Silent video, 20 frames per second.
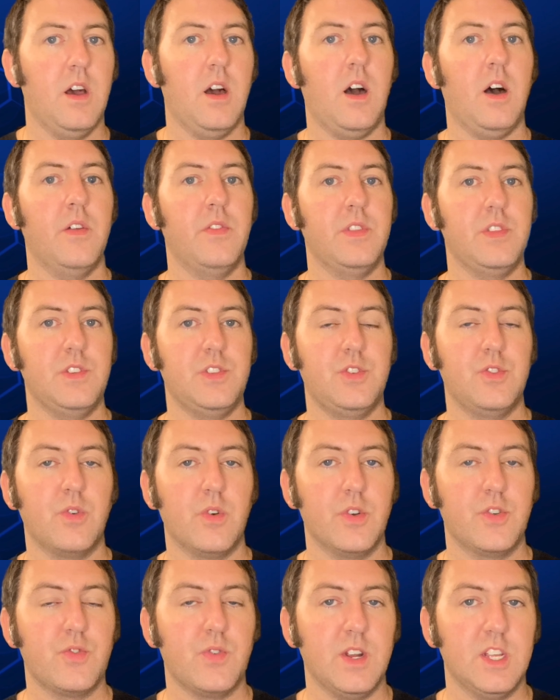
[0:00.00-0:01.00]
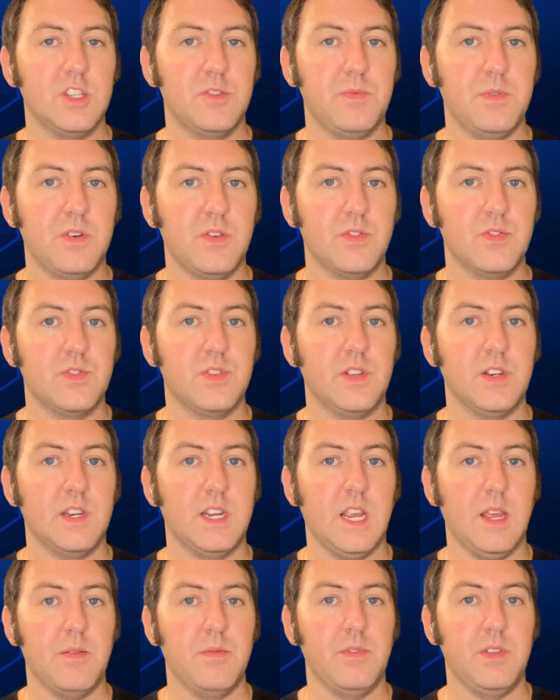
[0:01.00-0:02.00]
on these neurotransmitters and
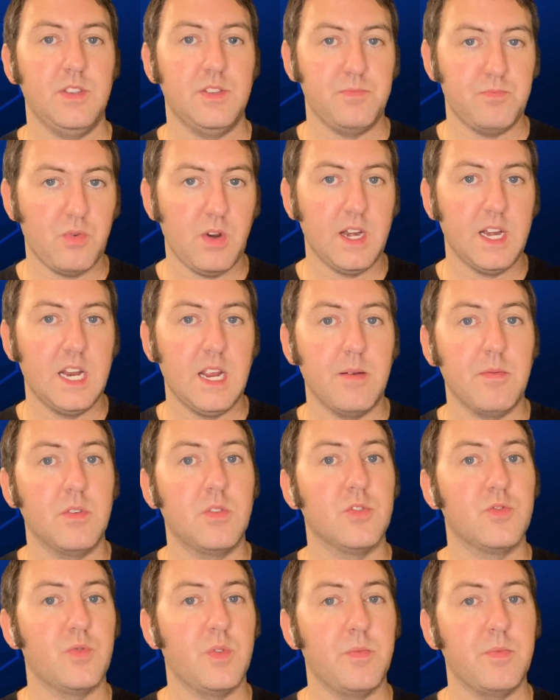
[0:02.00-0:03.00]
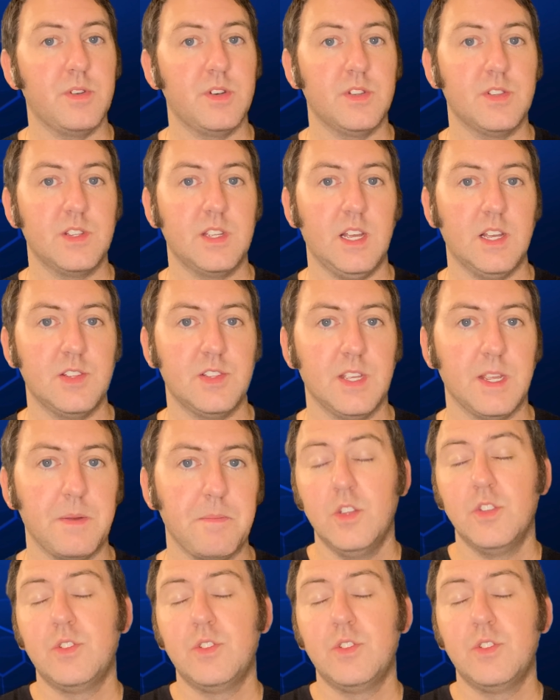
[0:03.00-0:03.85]
these brain chemicals we've been discussing.